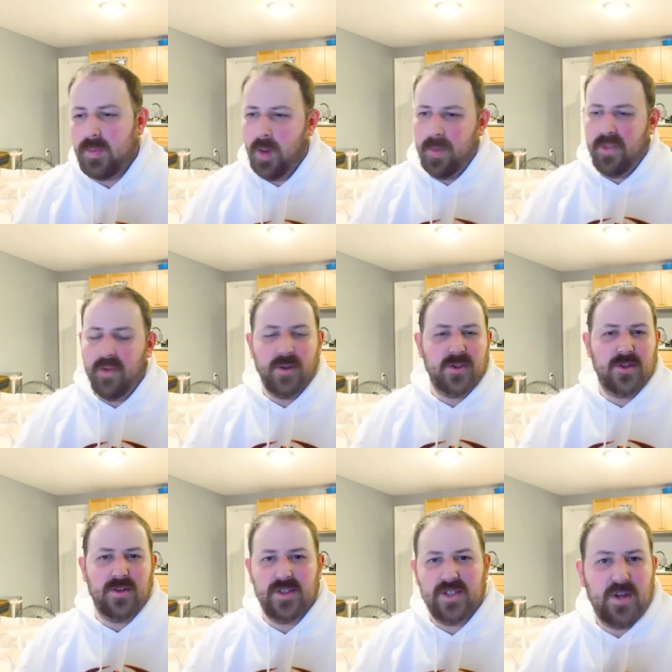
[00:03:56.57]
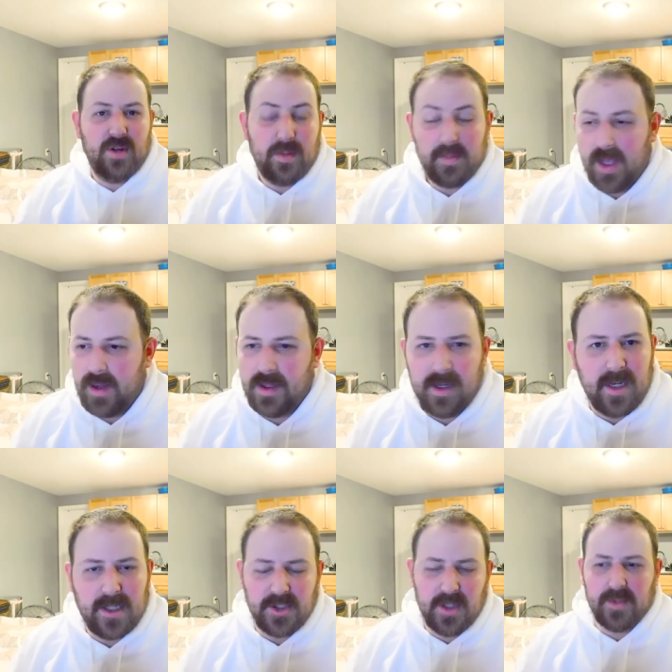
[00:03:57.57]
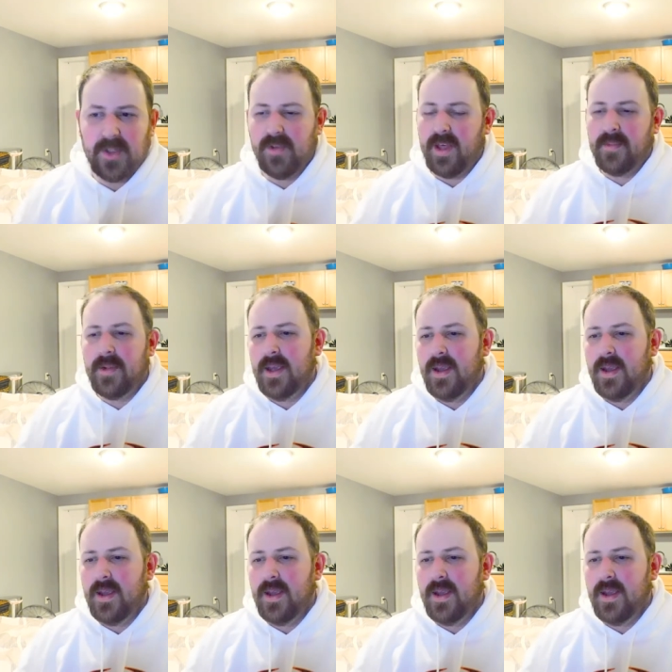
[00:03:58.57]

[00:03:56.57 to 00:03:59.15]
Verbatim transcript: I'll be 32 this year and I'm not in any shape to do that.